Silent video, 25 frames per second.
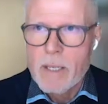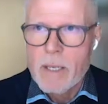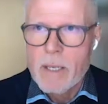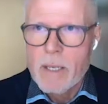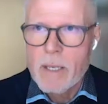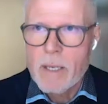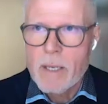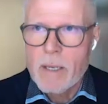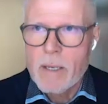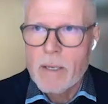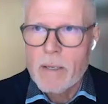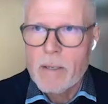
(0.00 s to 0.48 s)

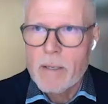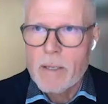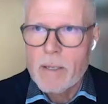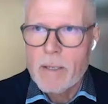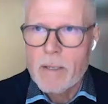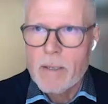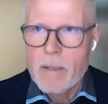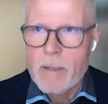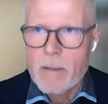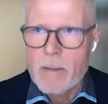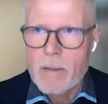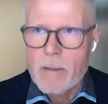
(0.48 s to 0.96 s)

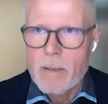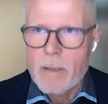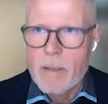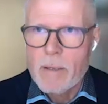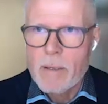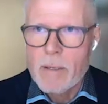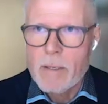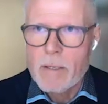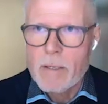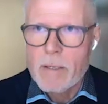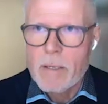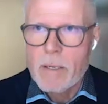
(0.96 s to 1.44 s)

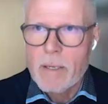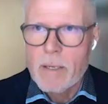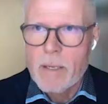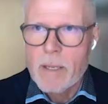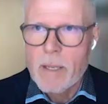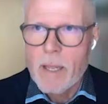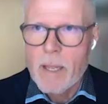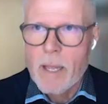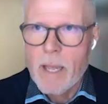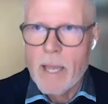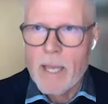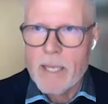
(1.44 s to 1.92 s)

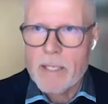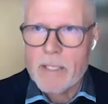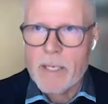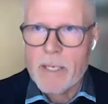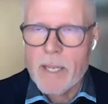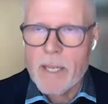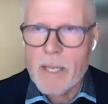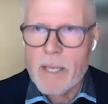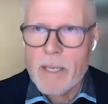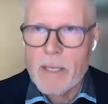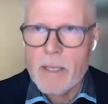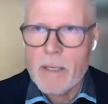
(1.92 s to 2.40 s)
has
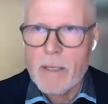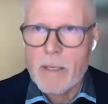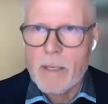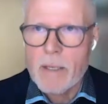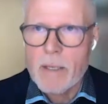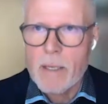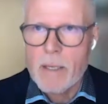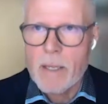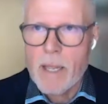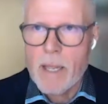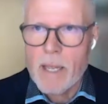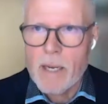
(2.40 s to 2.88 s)
a
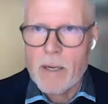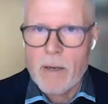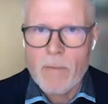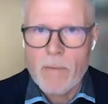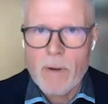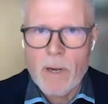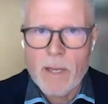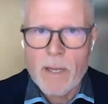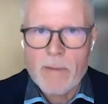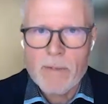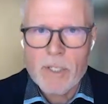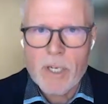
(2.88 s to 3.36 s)
end of a
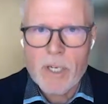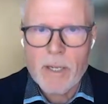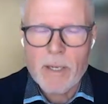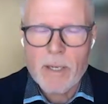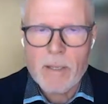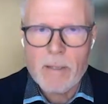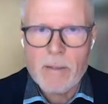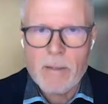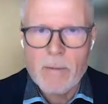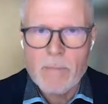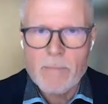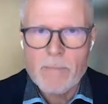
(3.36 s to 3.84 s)
life
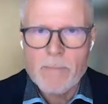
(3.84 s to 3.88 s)
cycle.